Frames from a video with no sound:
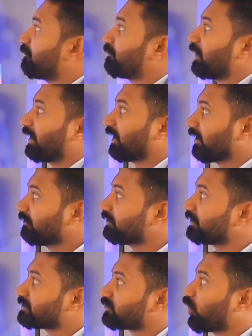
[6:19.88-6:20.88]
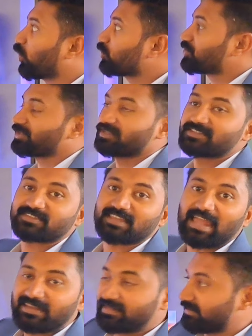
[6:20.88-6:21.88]
of rivers, oceans
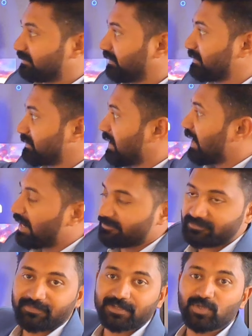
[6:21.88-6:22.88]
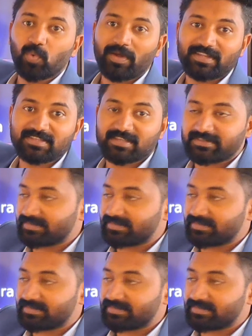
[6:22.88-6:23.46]
and deserts. I have given you one each